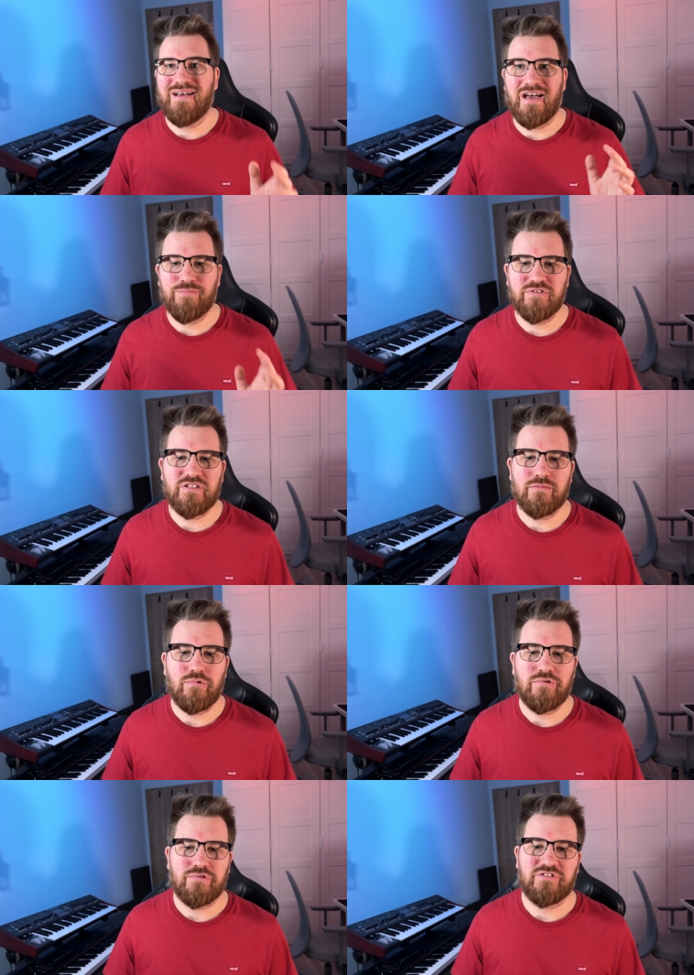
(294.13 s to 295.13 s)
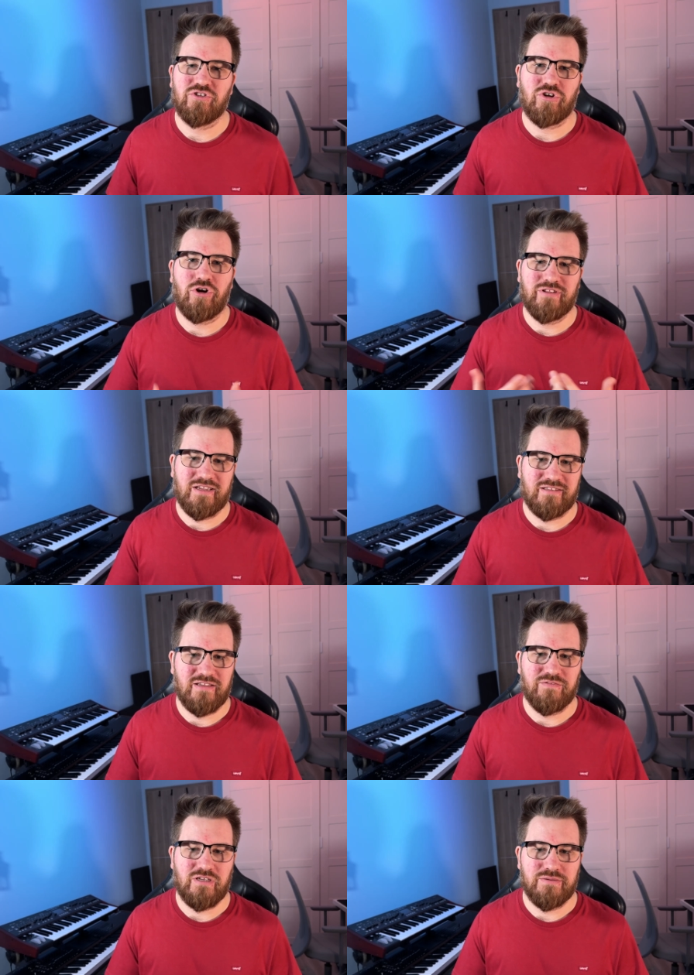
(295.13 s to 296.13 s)
I'm using Multus to connect the
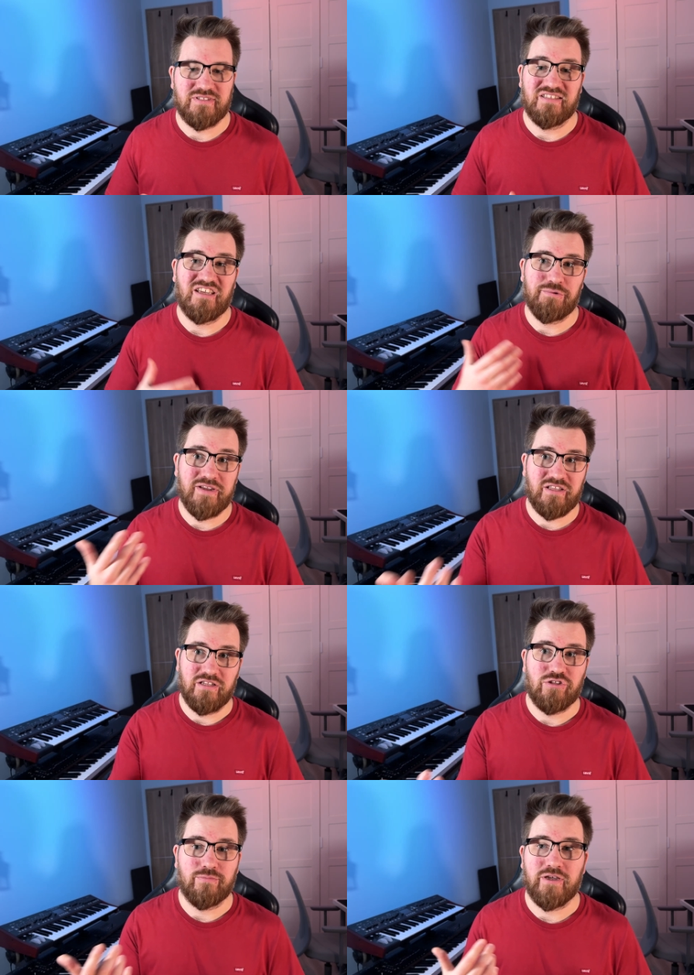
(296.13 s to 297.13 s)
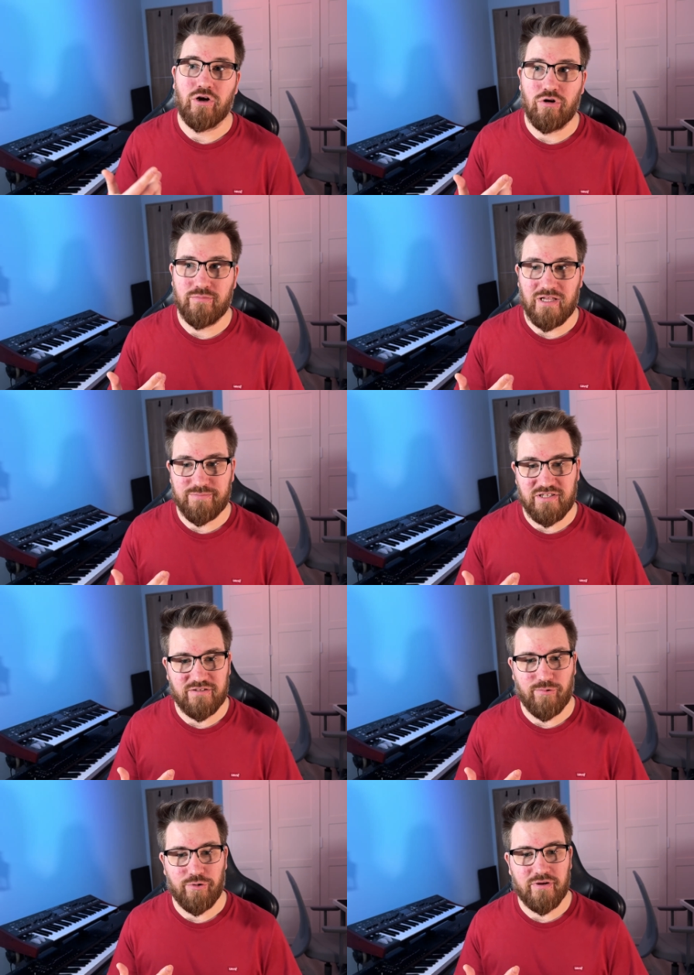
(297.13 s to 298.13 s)
VMs directly to my home lab
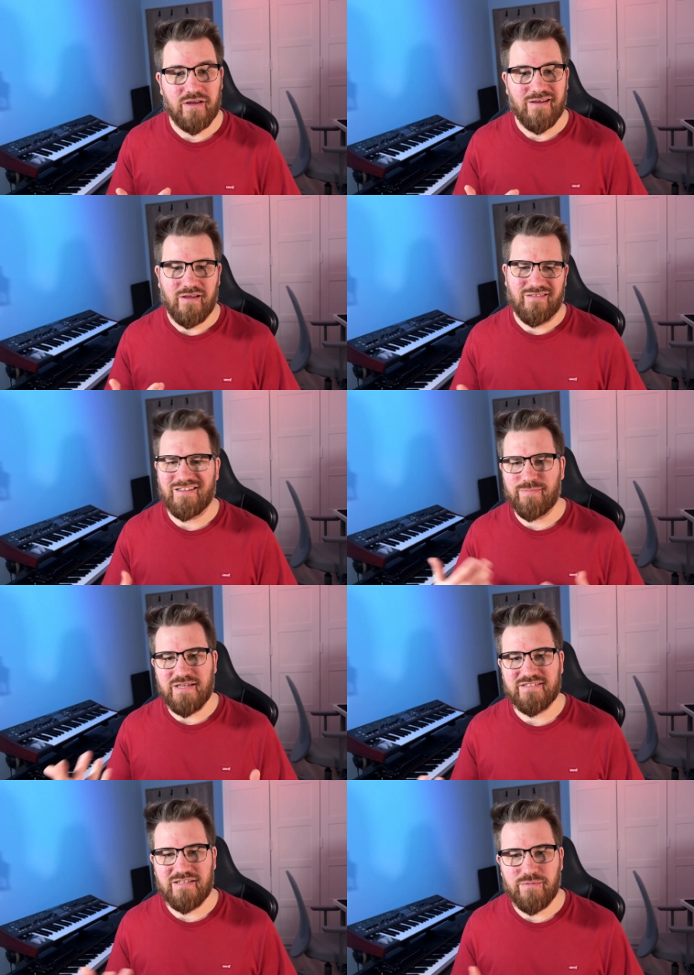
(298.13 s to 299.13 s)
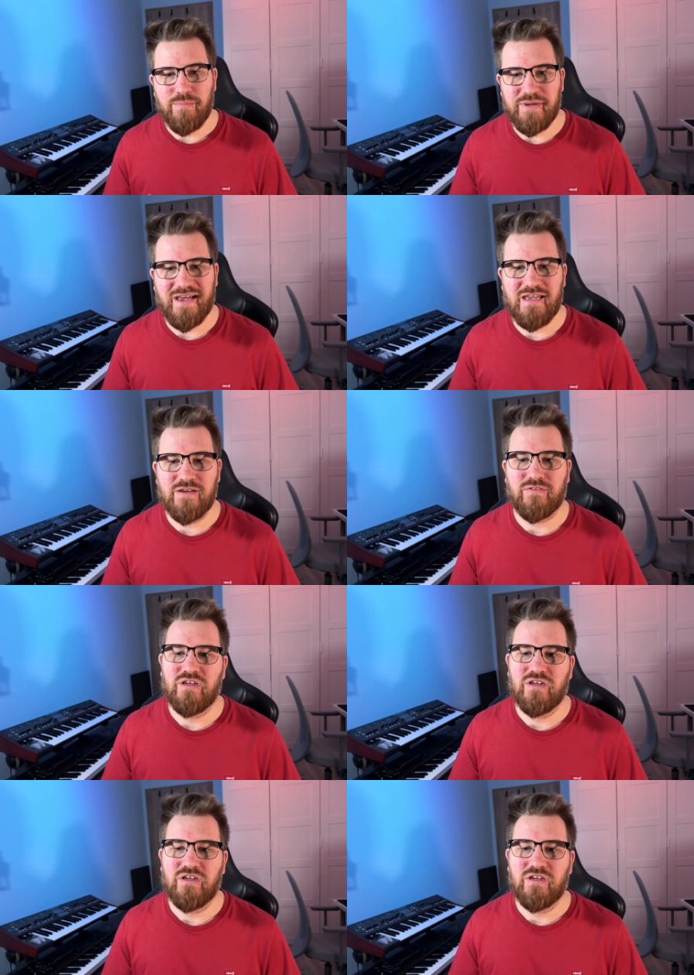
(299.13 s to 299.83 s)
network. That makes them behave